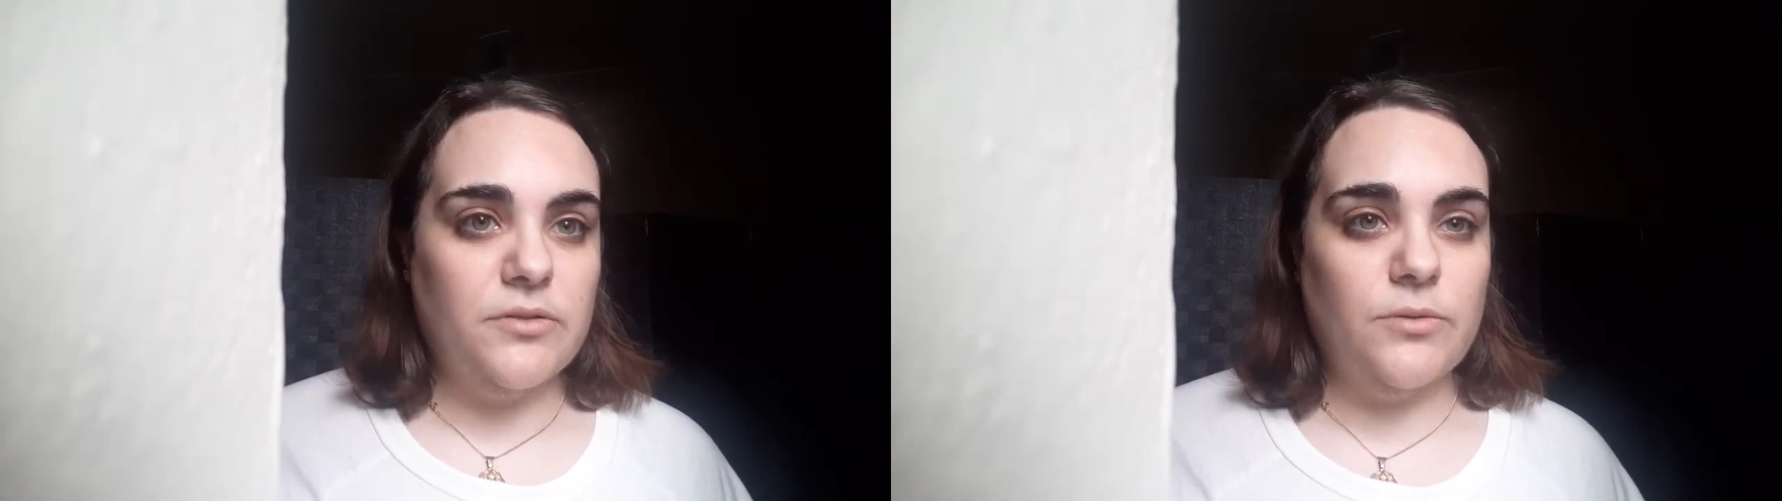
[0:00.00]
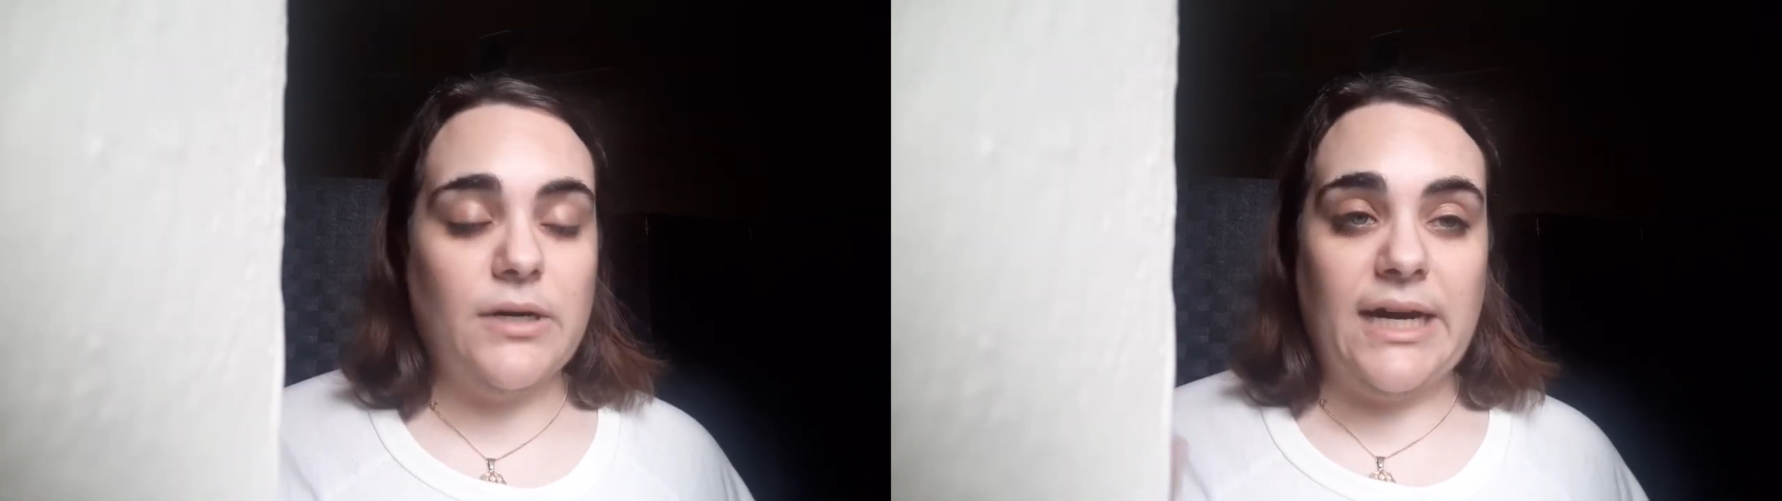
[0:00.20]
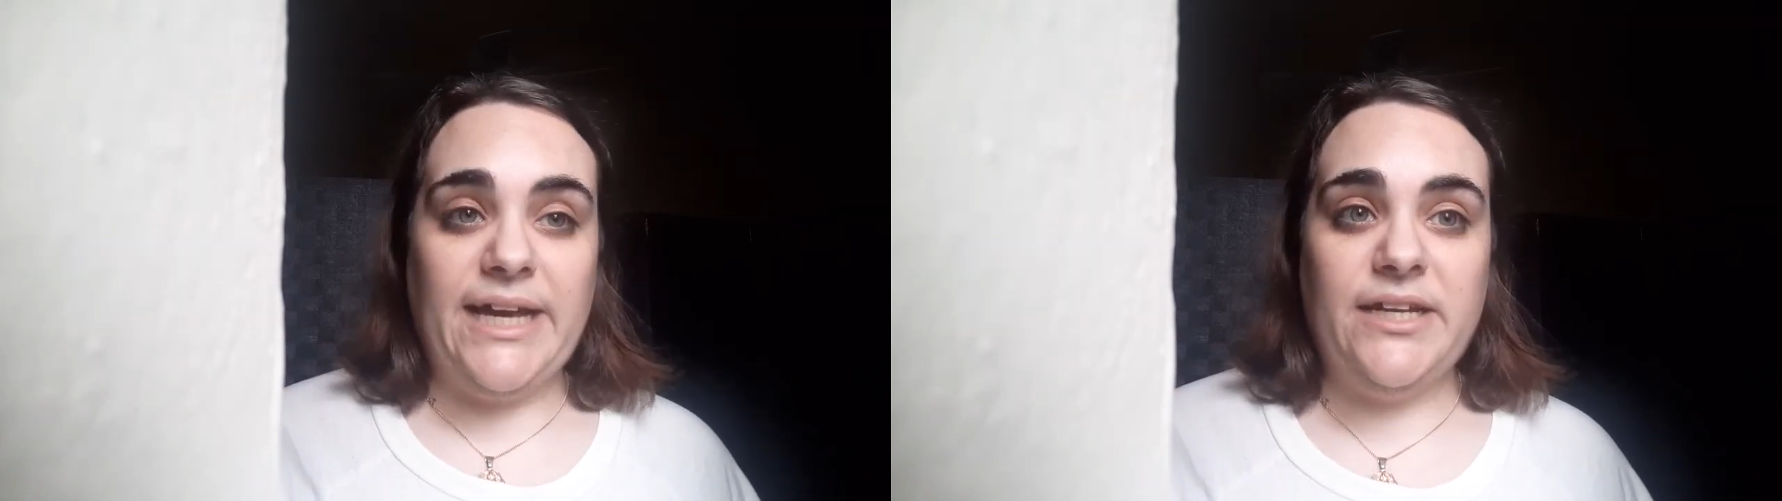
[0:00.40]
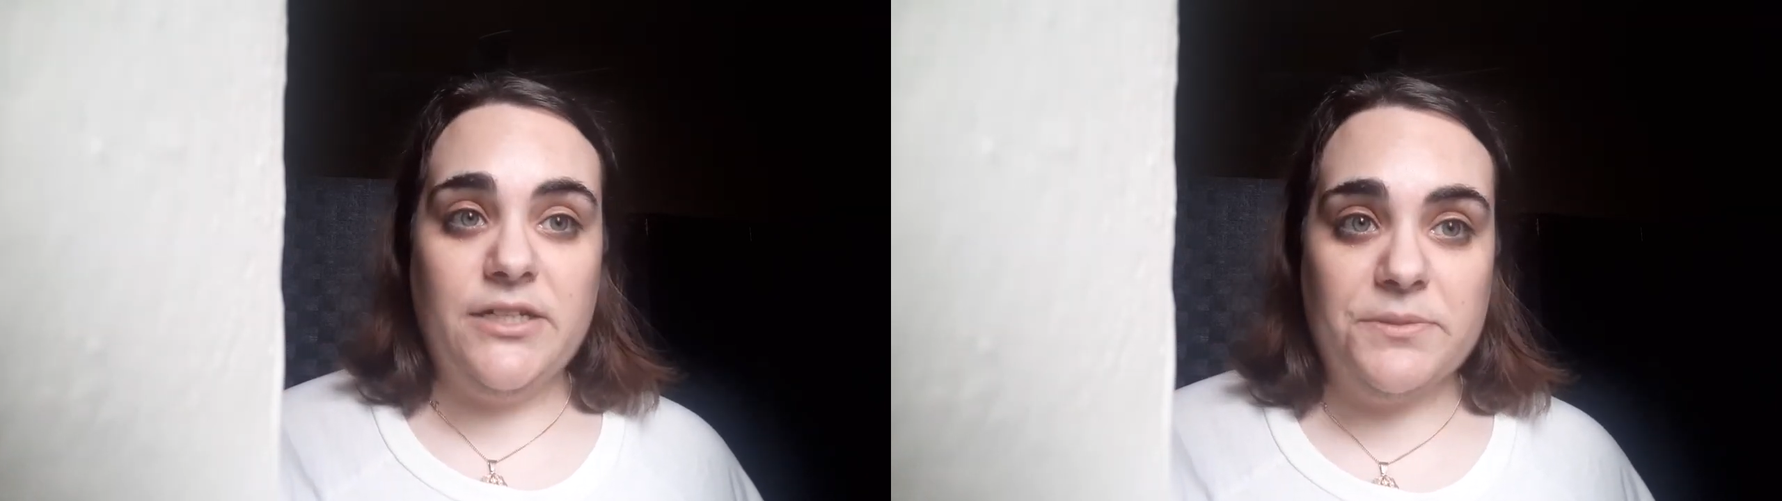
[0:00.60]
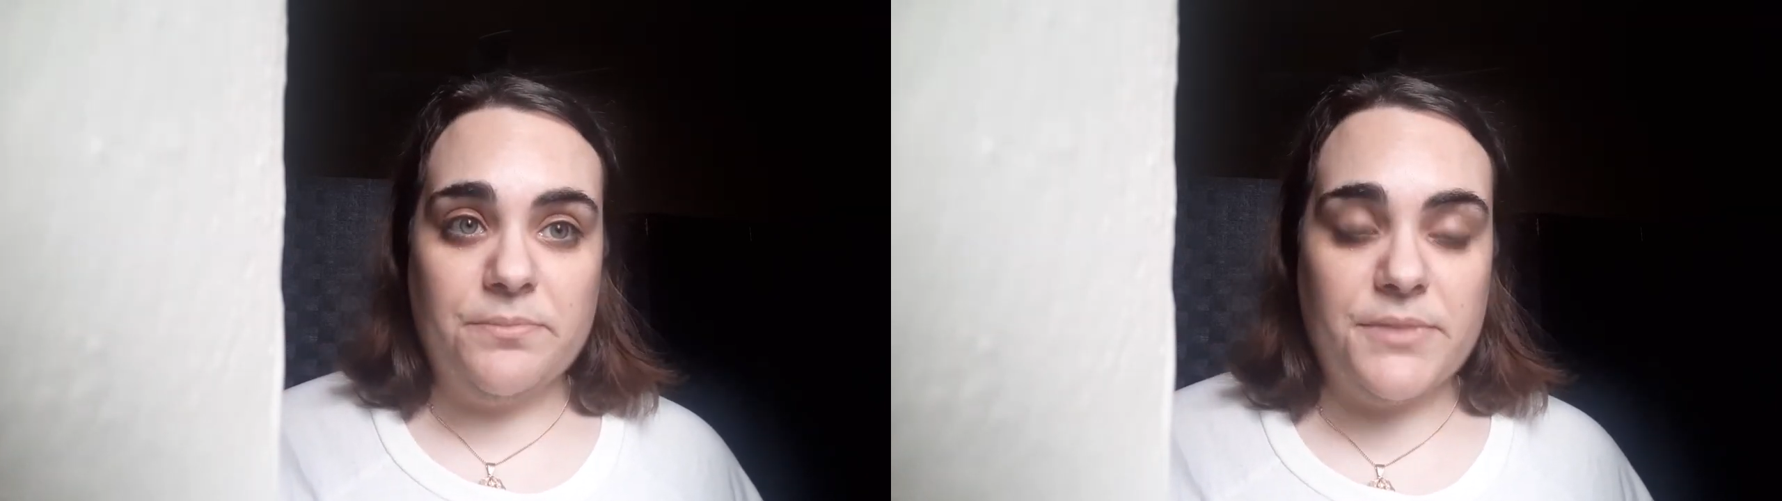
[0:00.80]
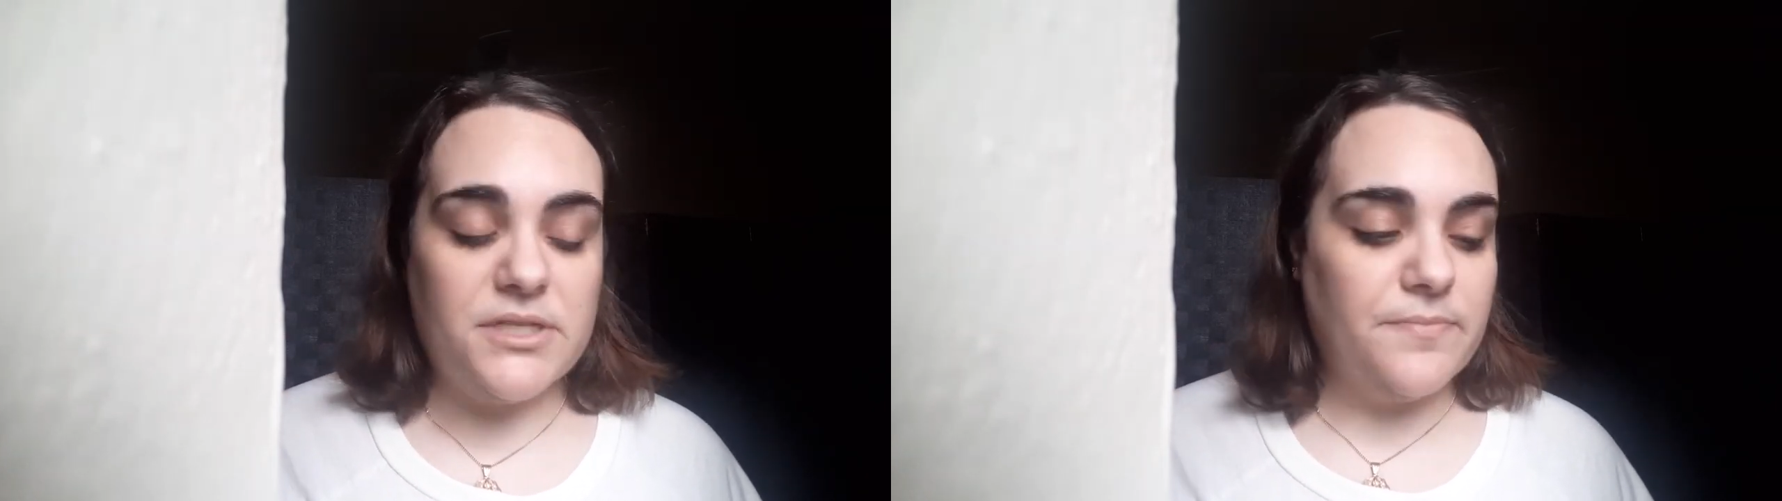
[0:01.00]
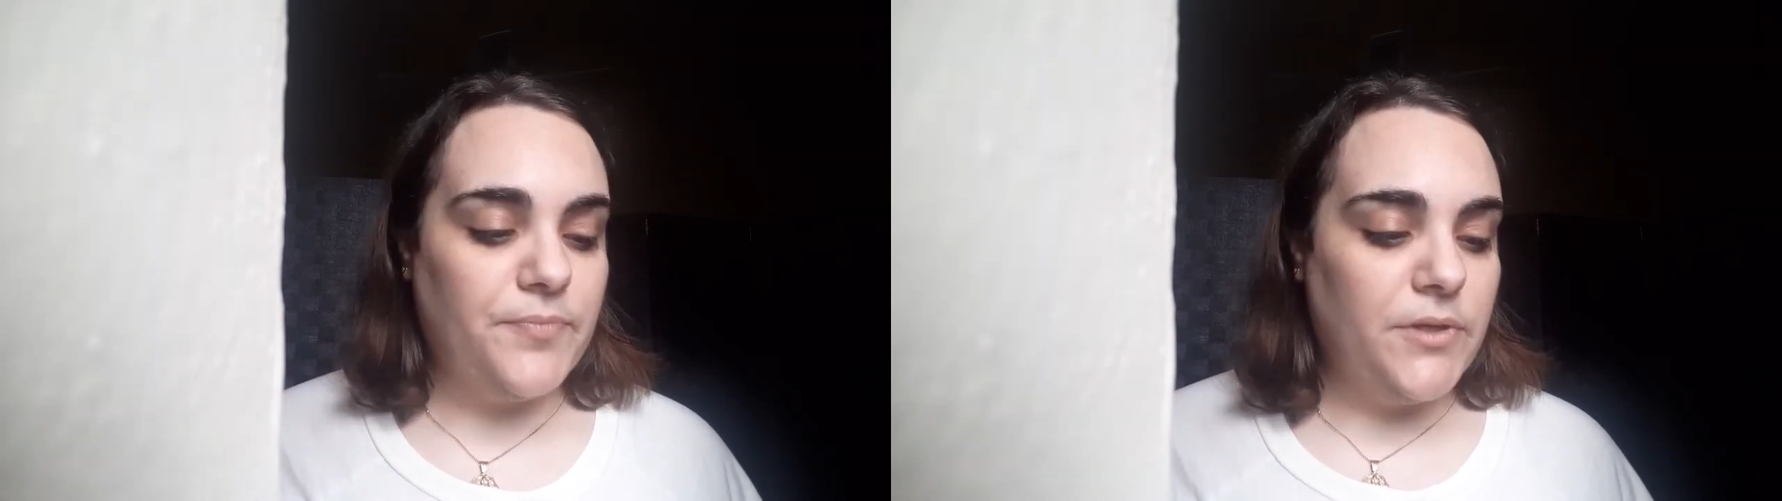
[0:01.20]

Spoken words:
or items,